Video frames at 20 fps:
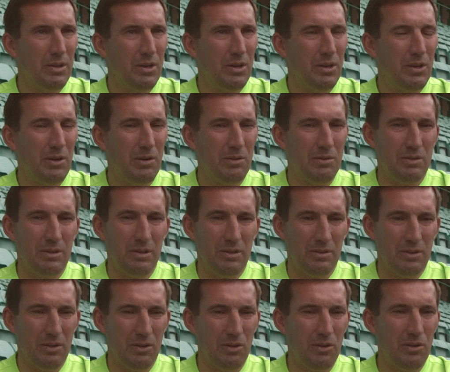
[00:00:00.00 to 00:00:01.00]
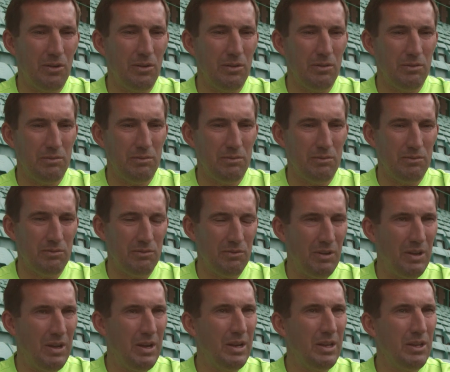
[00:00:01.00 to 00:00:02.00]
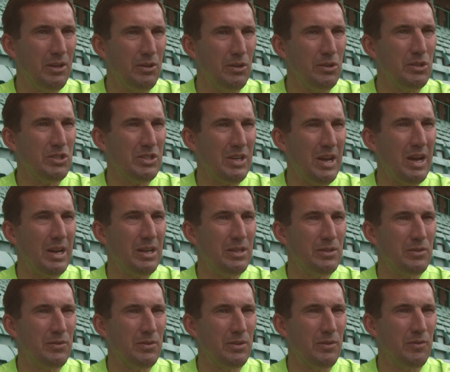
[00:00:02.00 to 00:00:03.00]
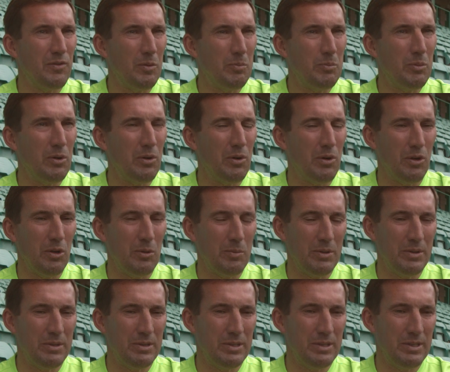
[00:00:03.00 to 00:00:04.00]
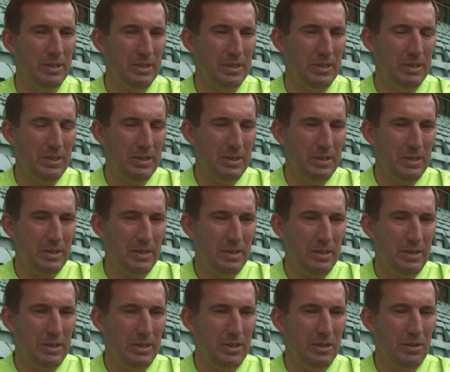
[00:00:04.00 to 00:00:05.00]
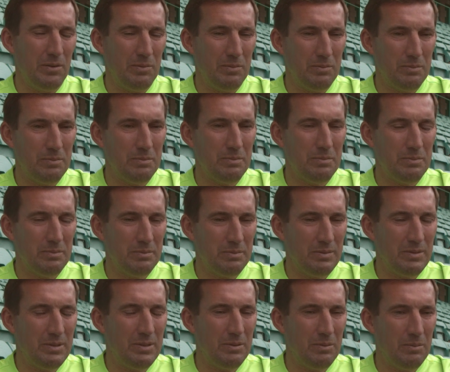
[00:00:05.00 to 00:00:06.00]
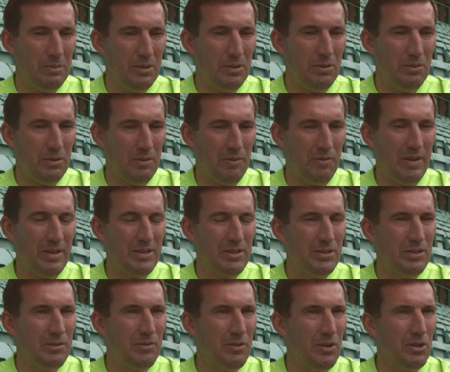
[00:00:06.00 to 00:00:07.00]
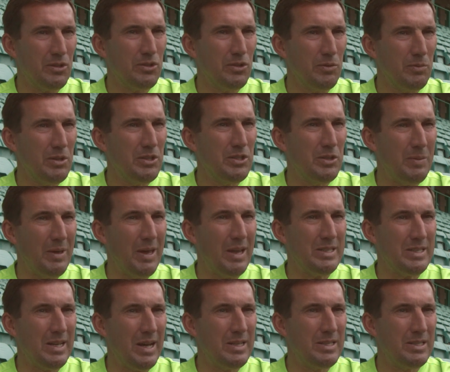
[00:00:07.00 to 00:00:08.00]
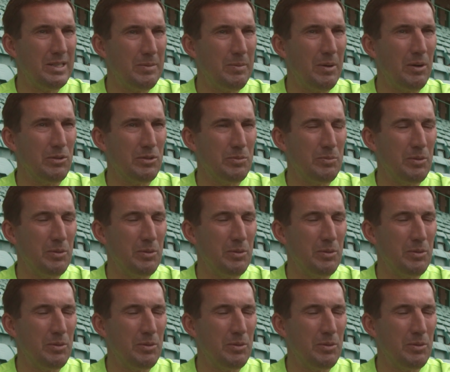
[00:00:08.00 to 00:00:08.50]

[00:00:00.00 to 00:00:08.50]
You know, they're all really good signings for the football club, and you know the fans have got something to be excited about.